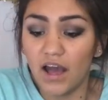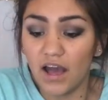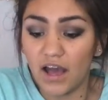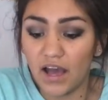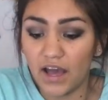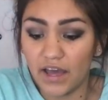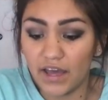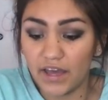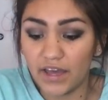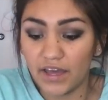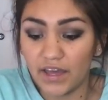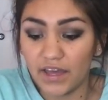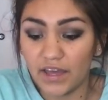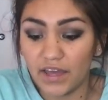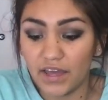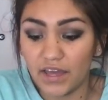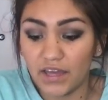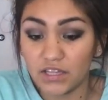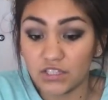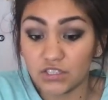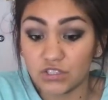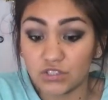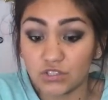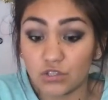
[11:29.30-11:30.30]

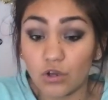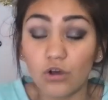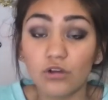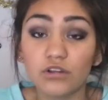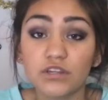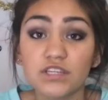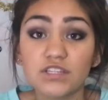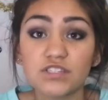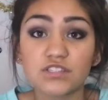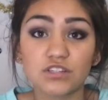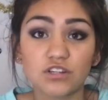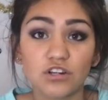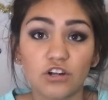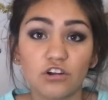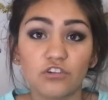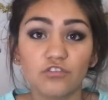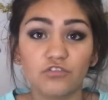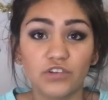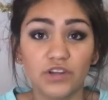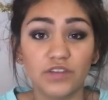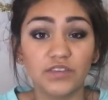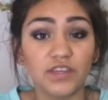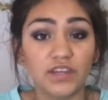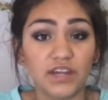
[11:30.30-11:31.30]
I told his
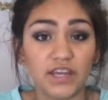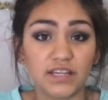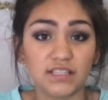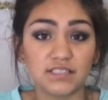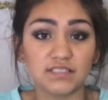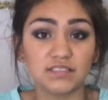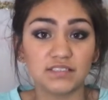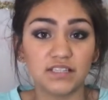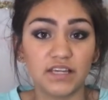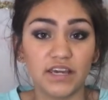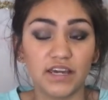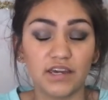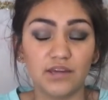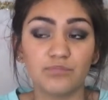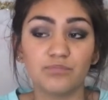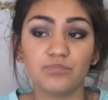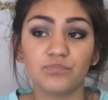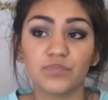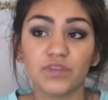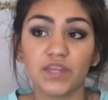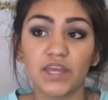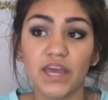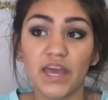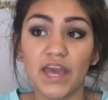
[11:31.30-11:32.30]
girlfriend the next day,
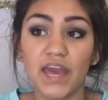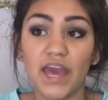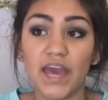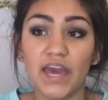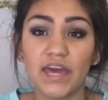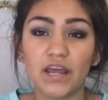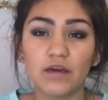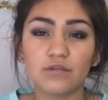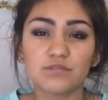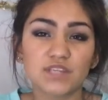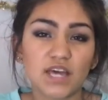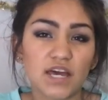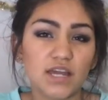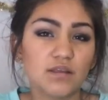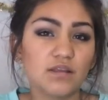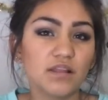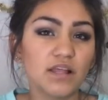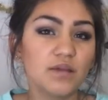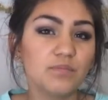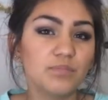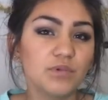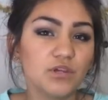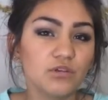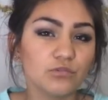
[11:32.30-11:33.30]
and I was kind of
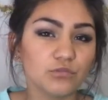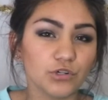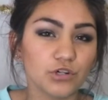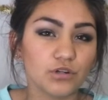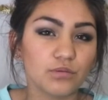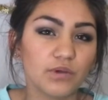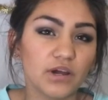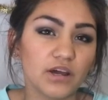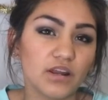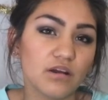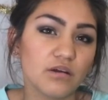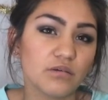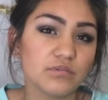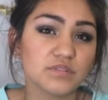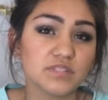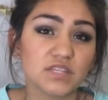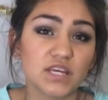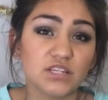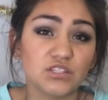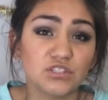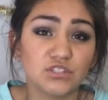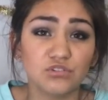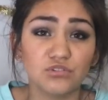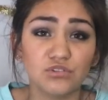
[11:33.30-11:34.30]
like being rude about it. I was
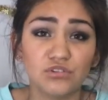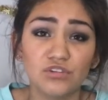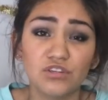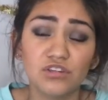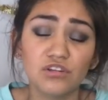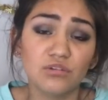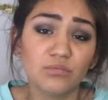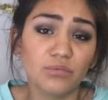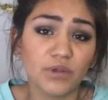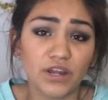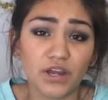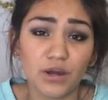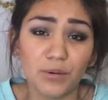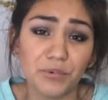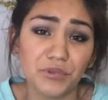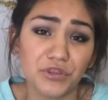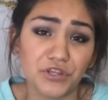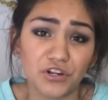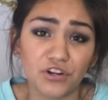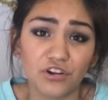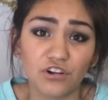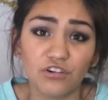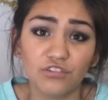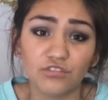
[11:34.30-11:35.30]
like, dude, you need to break up with
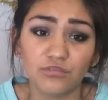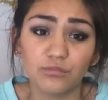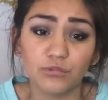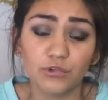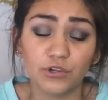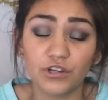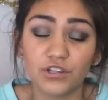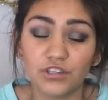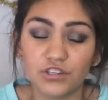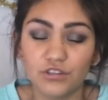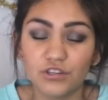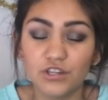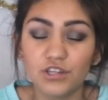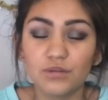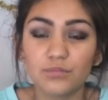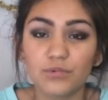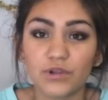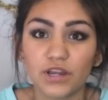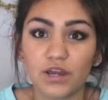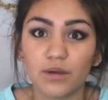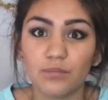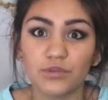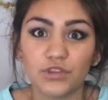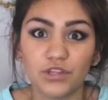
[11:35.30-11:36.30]
your you need to
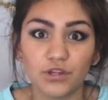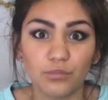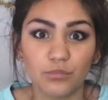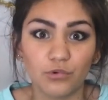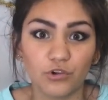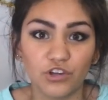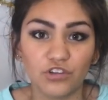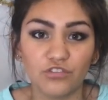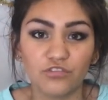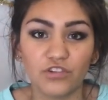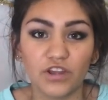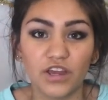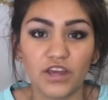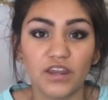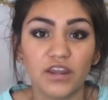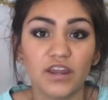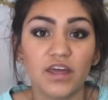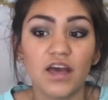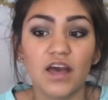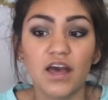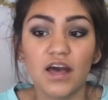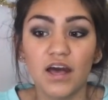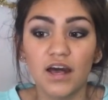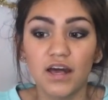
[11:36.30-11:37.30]
break up with your boyfriend
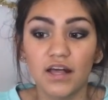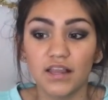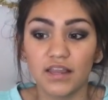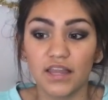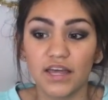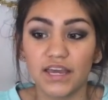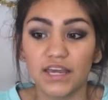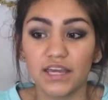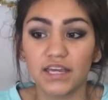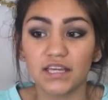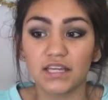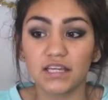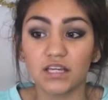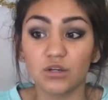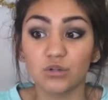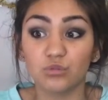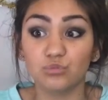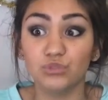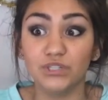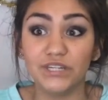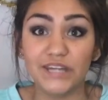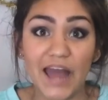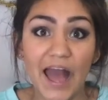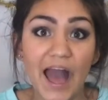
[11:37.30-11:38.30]
like
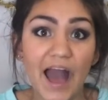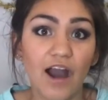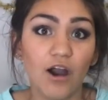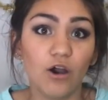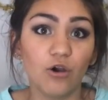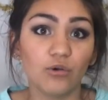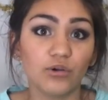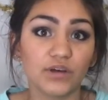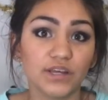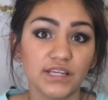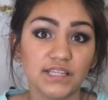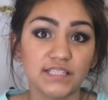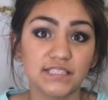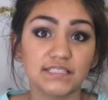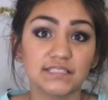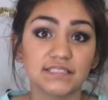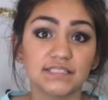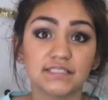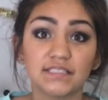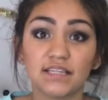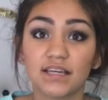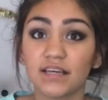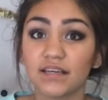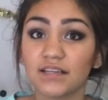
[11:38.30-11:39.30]
now,
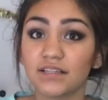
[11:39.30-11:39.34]
cause